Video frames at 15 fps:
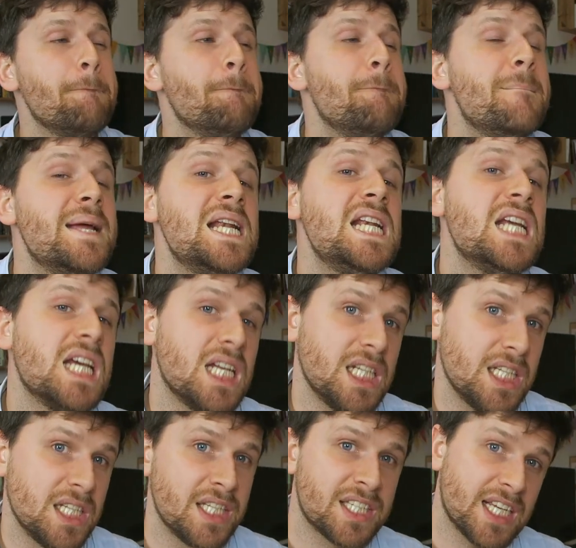
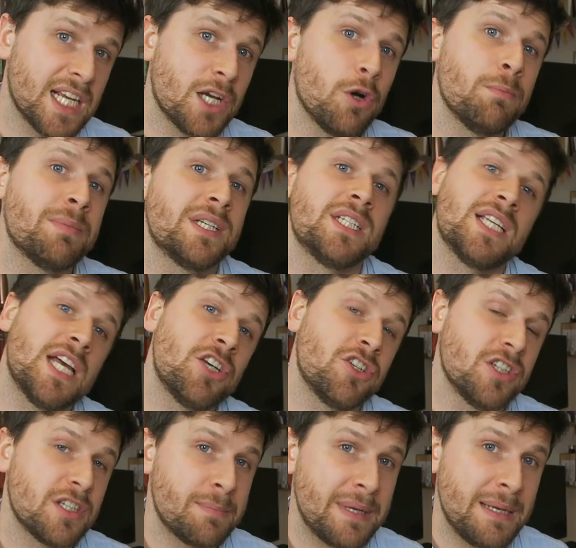millions in
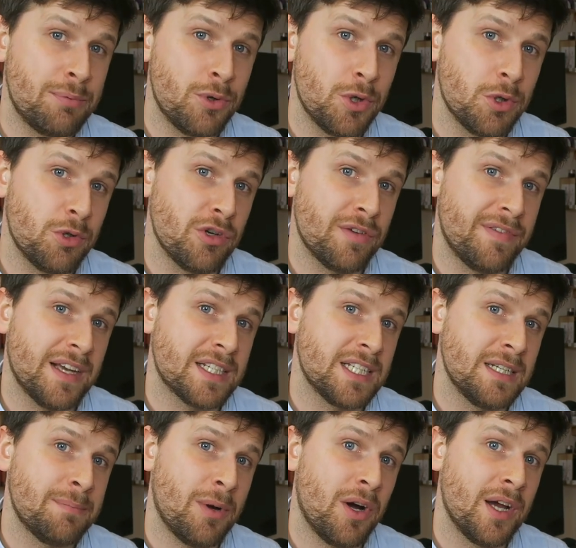compensation to people who were
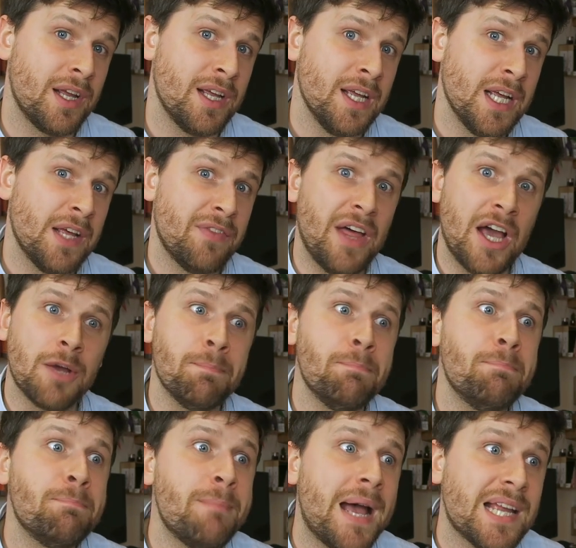affected by that
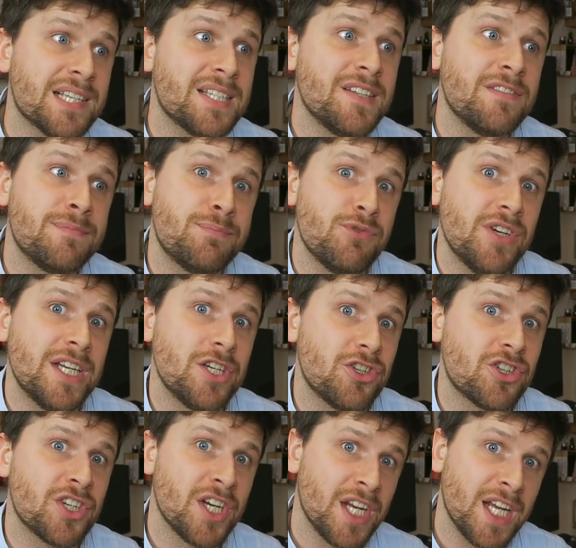massive
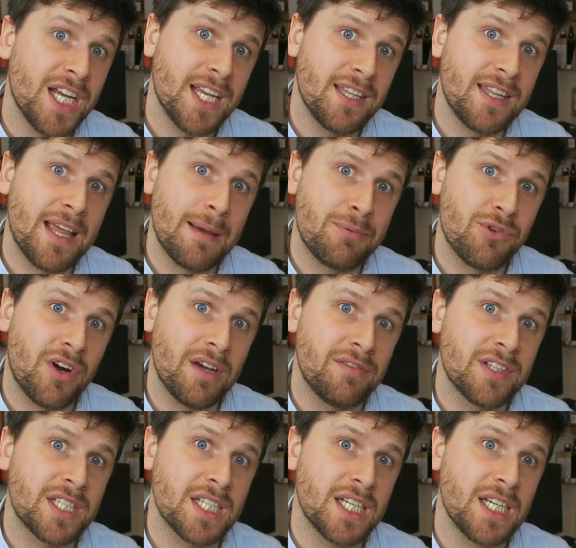breach in their
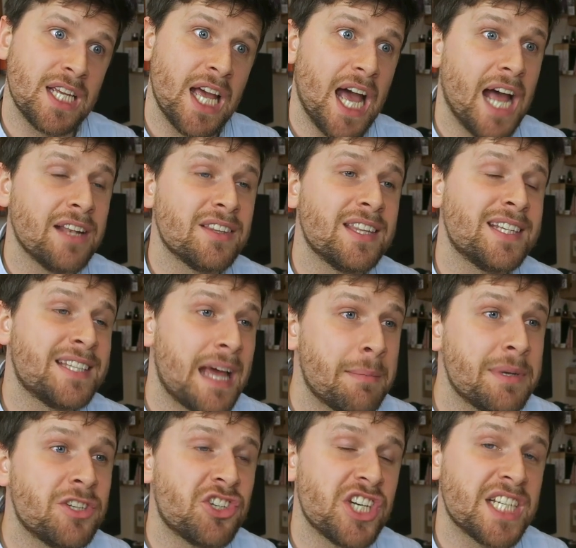privacy and the
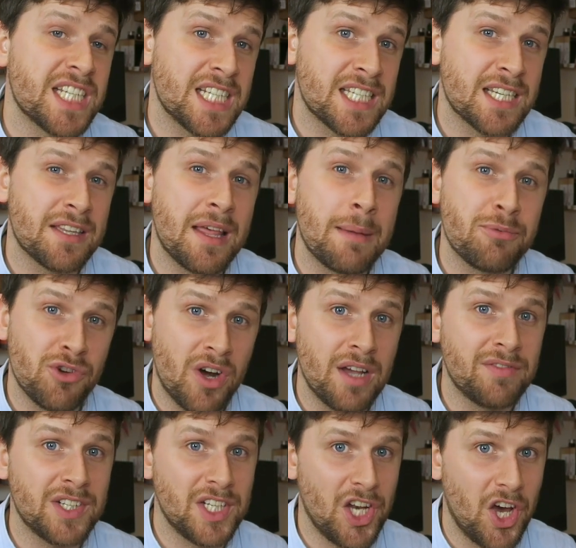damage it did to their
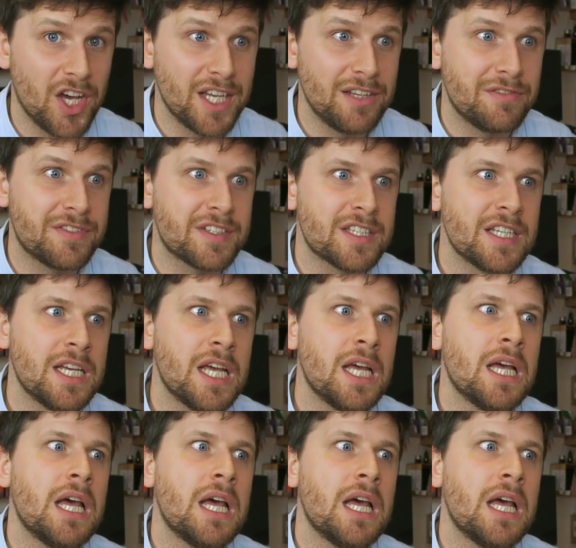private lives.